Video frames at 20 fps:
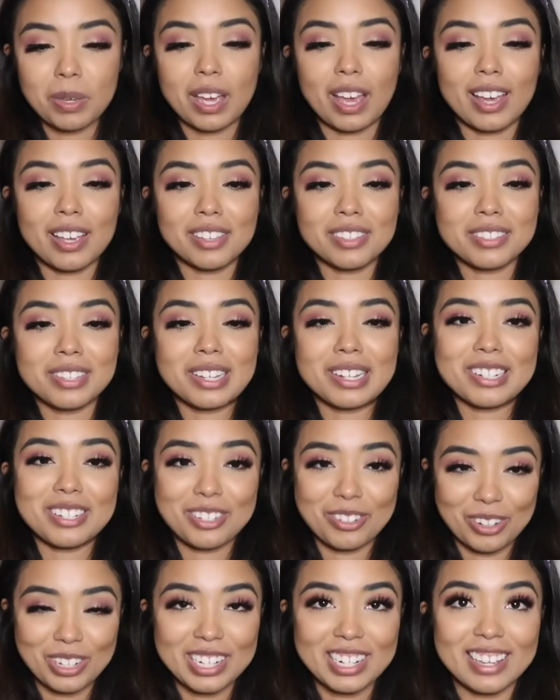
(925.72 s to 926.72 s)
you guys
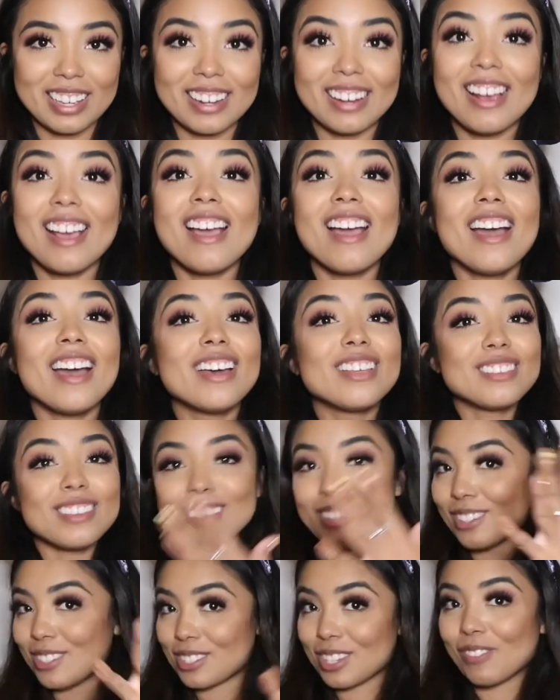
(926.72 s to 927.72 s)
enjoyed it.
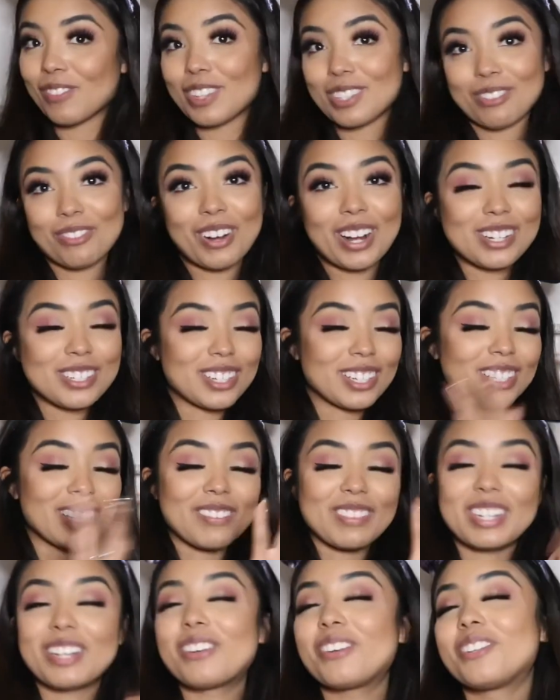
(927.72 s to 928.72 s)
Thank you so much for watching. Let
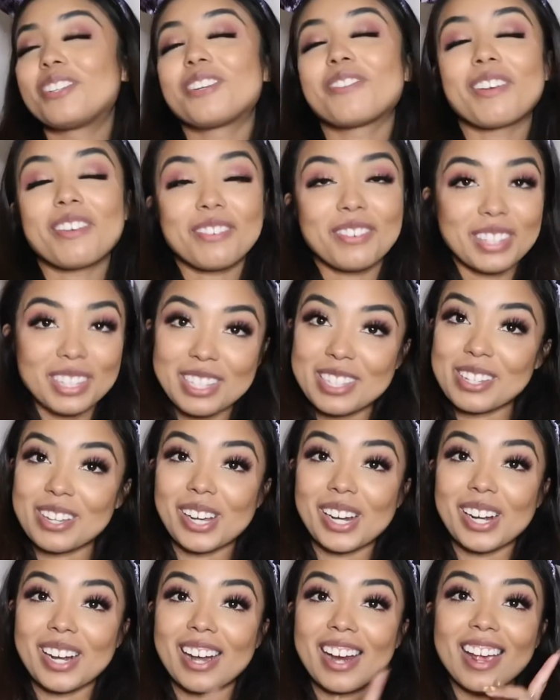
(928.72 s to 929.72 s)
me know who your favorite villains
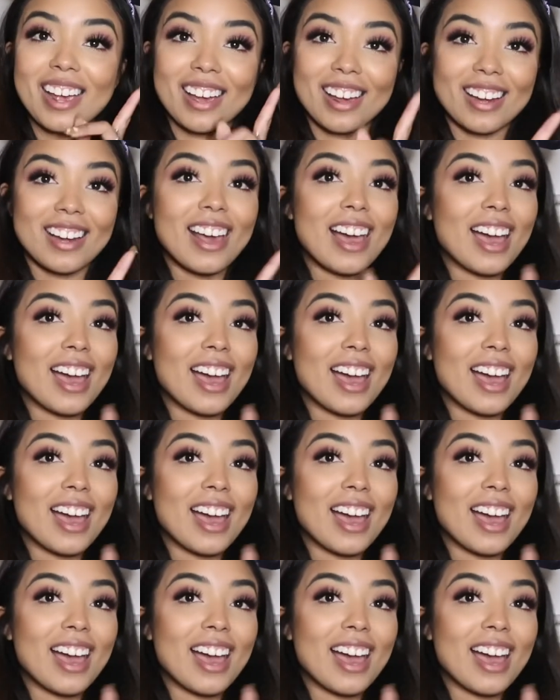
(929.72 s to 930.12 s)
are and